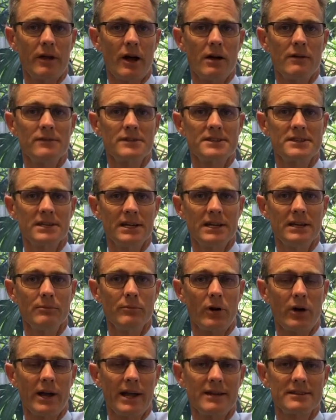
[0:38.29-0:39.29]
overseen
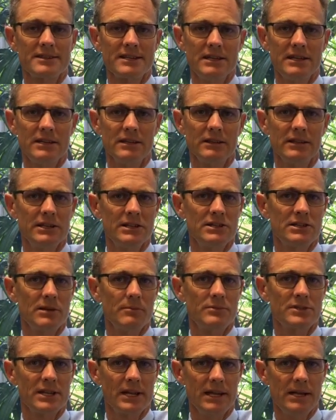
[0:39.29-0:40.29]
by our senior
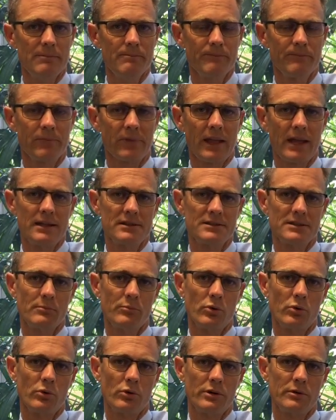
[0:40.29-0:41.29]
leadership team and
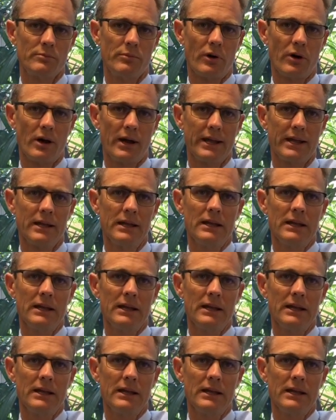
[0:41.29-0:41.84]
supported by